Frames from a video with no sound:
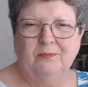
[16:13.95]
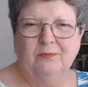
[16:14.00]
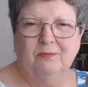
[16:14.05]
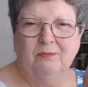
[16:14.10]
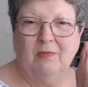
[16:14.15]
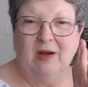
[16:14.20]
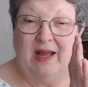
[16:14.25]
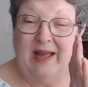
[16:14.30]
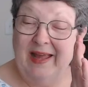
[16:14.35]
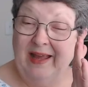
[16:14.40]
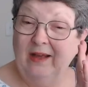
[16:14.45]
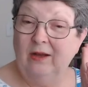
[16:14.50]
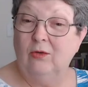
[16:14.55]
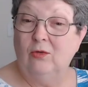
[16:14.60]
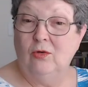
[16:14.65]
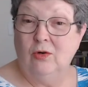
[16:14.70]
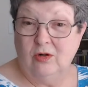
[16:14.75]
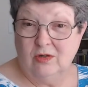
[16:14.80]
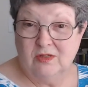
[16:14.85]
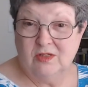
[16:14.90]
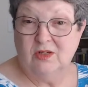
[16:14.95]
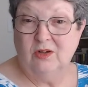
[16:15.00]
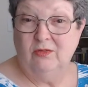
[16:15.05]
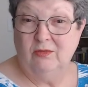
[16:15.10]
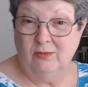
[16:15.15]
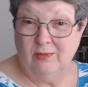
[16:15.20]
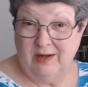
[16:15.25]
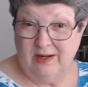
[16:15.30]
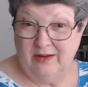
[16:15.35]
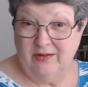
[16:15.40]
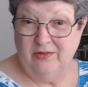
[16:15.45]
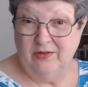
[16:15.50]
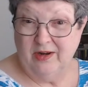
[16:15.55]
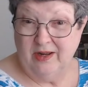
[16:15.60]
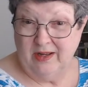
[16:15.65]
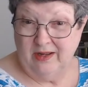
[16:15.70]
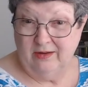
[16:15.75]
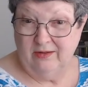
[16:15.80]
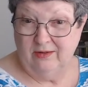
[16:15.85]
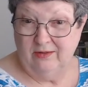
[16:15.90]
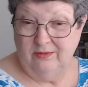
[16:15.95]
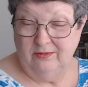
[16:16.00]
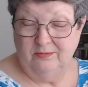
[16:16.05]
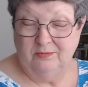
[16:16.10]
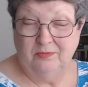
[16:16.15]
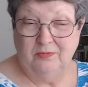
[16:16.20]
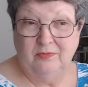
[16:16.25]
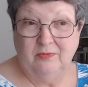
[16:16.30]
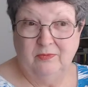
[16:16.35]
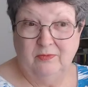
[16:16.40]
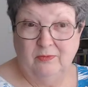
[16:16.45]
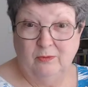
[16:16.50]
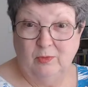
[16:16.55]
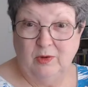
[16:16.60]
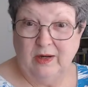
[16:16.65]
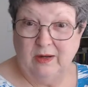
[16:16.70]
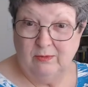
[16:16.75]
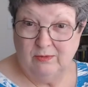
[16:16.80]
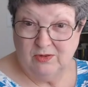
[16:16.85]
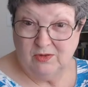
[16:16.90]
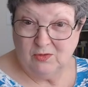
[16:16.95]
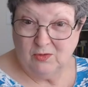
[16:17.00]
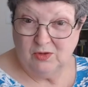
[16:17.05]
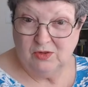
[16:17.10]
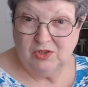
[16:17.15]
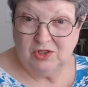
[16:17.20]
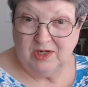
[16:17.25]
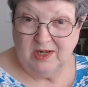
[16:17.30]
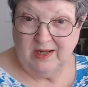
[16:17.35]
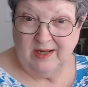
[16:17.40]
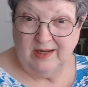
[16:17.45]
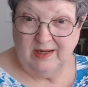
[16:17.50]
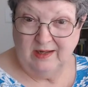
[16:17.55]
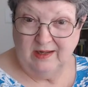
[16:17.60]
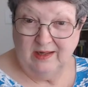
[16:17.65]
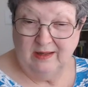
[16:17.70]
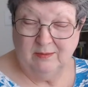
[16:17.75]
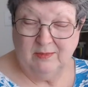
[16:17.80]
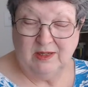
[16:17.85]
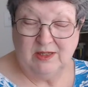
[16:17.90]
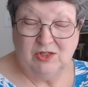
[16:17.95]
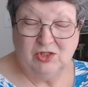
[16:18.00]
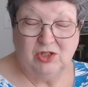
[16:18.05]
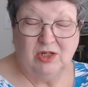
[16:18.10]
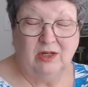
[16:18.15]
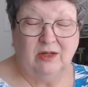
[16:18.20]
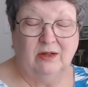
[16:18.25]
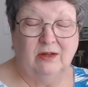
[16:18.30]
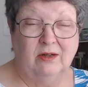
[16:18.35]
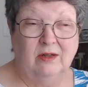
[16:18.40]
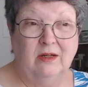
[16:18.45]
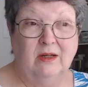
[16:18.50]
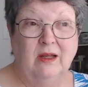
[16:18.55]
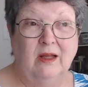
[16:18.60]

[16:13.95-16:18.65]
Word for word: my ankle crossed over my other ankle when I was crocheting in my chair.